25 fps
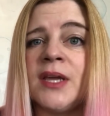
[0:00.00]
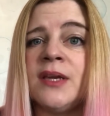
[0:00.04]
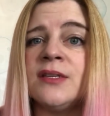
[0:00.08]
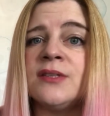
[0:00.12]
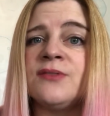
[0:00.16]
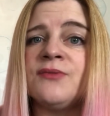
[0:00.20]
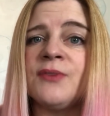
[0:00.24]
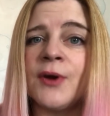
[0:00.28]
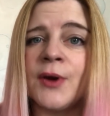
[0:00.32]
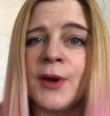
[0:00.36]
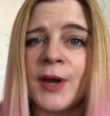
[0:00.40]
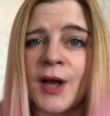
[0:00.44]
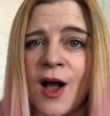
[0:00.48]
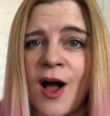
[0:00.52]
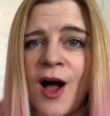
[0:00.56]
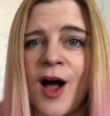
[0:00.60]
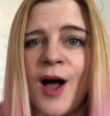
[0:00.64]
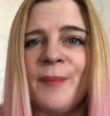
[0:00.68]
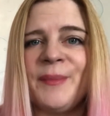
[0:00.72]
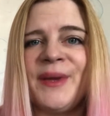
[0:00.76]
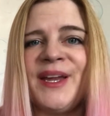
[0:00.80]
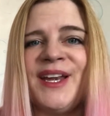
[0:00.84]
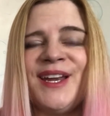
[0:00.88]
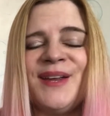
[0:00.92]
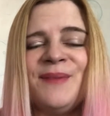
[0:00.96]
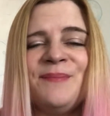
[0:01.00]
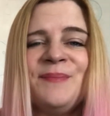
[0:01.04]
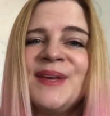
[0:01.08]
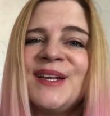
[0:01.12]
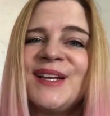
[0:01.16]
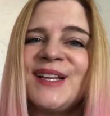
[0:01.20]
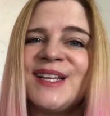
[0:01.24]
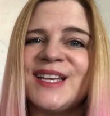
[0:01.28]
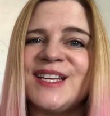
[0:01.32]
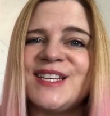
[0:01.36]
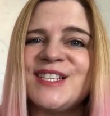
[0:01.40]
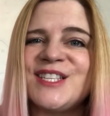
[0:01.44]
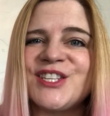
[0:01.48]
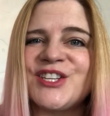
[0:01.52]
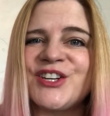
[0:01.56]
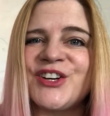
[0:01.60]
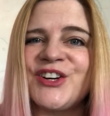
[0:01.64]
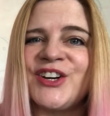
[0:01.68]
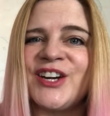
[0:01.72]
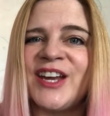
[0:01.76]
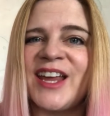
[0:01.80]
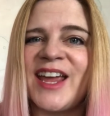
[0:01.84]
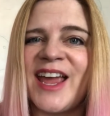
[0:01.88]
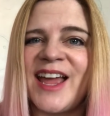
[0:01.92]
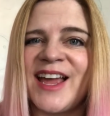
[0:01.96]
is very common in Middle
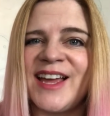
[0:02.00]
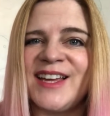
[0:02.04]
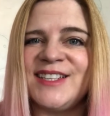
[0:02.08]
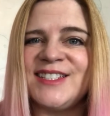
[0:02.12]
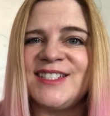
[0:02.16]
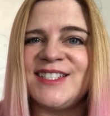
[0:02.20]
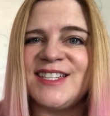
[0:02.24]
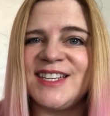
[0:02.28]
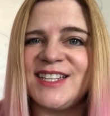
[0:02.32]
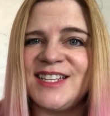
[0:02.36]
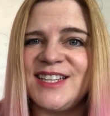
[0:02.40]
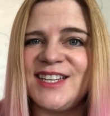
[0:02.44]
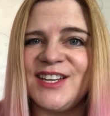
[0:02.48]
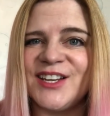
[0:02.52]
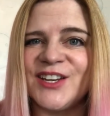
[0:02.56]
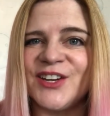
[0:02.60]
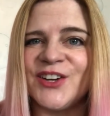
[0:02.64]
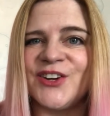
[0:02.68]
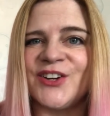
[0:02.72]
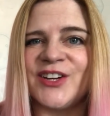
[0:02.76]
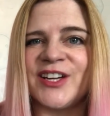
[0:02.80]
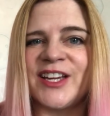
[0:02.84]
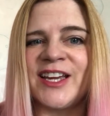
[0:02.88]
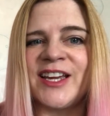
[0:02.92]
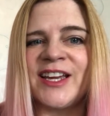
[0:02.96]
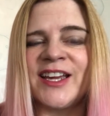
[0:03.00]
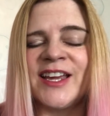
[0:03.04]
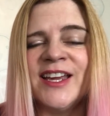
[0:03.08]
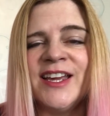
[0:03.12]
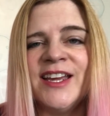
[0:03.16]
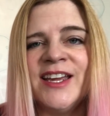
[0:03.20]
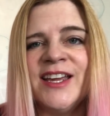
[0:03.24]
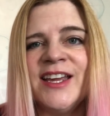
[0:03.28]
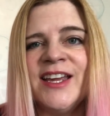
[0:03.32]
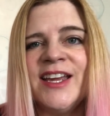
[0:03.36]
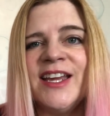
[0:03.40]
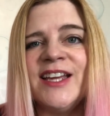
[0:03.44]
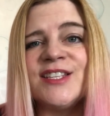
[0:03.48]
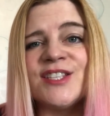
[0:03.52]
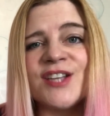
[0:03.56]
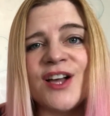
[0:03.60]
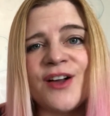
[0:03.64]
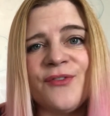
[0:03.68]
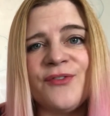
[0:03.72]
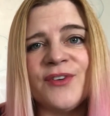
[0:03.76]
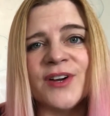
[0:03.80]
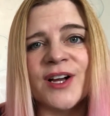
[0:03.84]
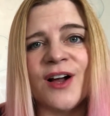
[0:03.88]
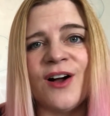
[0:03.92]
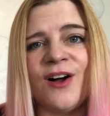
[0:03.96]
Eastern and Indian cooking. It's
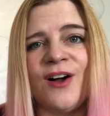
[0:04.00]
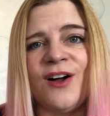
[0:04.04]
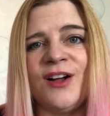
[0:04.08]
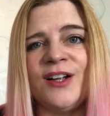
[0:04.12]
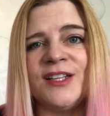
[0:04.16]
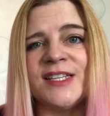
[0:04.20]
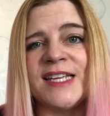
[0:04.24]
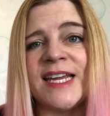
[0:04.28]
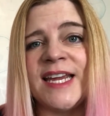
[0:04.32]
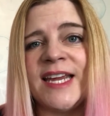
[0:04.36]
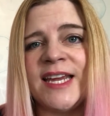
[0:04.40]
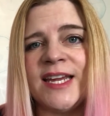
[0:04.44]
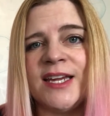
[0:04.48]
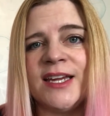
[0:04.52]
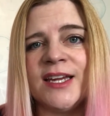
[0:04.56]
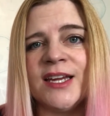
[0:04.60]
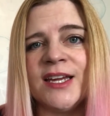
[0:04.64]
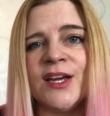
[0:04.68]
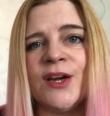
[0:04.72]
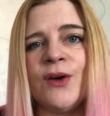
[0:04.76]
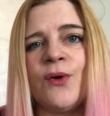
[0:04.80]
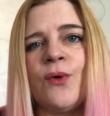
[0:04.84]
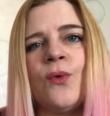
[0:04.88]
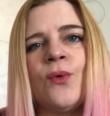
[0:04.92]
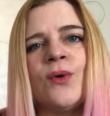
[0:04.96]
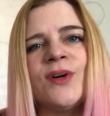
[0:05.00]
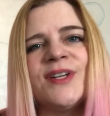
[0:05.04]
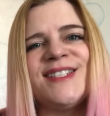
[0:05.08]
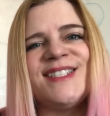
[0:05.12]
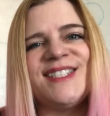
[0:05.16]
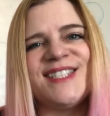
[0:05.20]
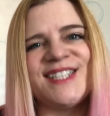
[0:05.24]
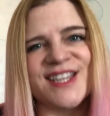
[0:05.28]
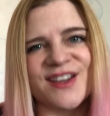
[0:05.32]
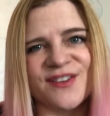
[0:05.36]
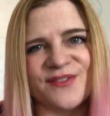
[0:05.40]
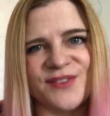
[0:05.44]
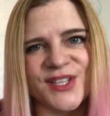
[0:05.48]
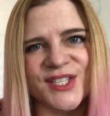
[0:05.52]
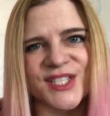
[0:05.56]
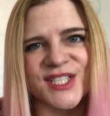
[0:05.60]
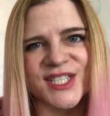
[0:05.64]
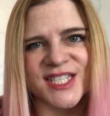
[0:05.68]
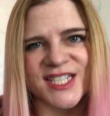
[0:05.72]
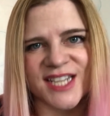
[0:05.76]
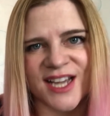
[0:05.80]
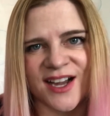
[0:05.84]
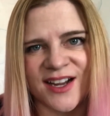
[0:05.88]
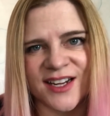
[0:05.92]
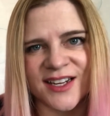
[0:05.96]
often called hing or
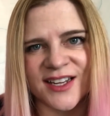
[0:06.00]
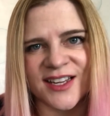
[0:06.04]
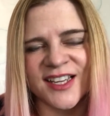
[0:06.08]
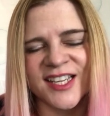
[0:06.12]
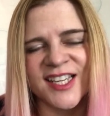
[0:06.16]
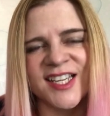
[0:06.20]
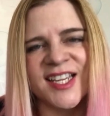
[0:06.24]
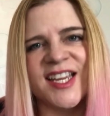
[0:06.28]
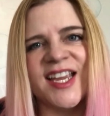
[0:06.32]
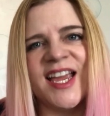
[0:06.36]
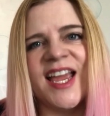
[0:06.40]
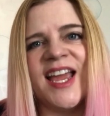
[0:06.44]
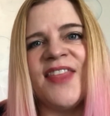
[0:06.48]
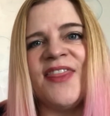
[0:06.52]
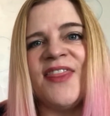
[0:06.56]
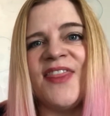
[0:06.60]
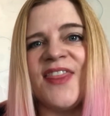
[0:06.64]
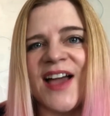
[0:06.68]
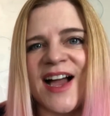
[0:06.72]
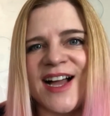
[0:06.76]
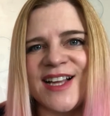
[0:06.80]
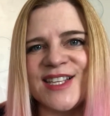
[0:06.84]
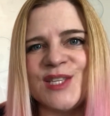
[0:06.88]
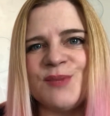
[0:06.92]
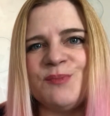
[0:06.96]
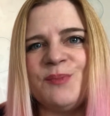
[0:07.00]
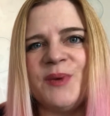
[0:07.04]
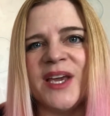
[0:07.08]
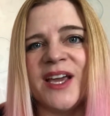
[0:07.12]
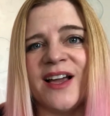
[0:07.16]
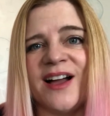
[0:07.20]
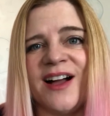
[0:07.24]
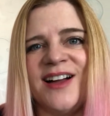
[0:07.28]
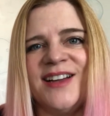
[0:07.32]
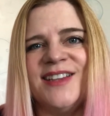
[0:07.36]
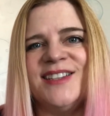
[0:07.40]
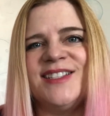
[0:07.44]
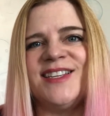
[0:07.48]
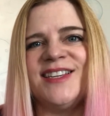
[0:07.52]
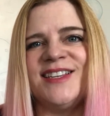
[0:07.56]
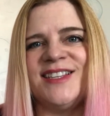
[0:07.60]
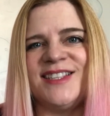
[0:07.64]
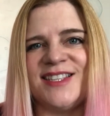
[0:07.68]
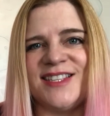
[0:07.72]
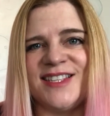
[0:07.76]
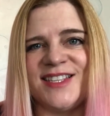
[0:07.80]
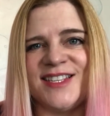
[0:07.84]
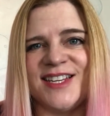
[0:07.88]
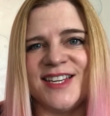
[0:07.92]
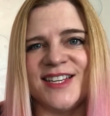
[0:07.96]
devil's dung, and that's because
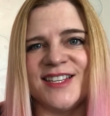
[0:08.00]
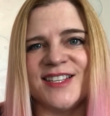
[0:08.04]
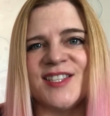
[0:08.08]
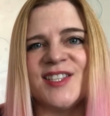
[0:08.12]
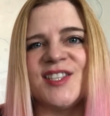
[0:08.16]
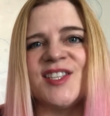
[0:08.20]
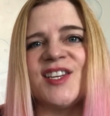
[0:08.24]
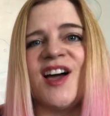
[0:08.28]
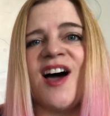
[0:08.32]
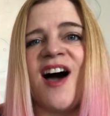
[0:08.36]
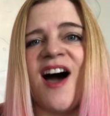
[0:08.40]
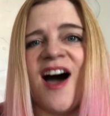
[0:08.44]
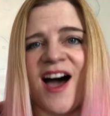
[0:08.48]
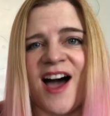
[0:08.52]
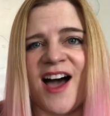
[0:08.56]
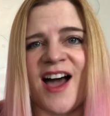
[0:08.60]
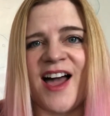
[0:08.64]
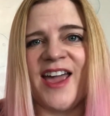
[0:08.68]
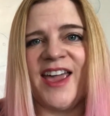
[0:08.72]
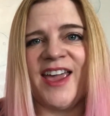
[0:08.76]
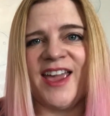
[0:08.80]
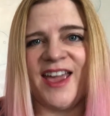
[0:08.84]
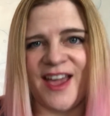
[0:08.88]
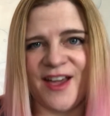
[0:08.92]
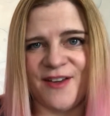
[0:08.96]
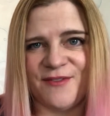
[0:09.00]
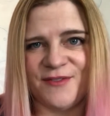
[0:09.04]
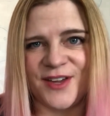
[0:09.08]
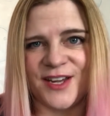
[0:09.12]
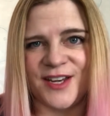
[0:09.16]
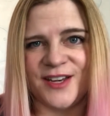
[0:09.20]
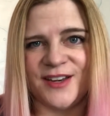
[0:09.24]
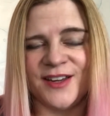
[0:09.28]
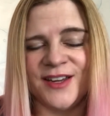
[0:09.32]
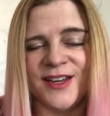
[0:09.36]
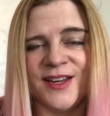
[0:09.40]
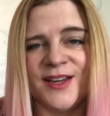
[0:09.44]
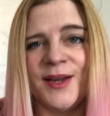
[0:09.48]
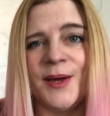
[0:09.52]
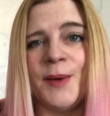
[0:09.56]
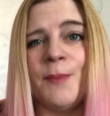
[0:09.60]
it stinks to high heaven.